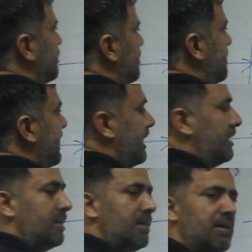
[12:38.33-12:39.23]
your
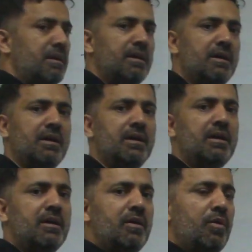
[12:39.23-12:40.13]
brain
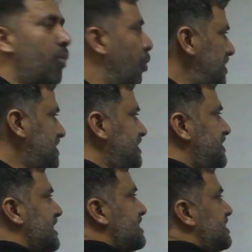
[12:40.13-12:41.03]
which
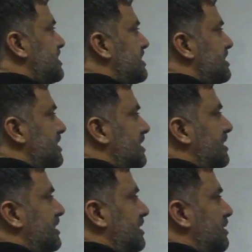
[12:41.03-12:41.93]

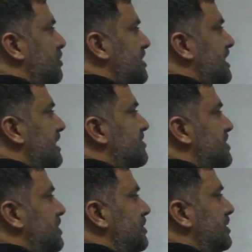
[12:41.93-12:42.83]
gives
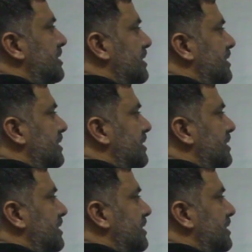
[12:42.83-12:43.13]
you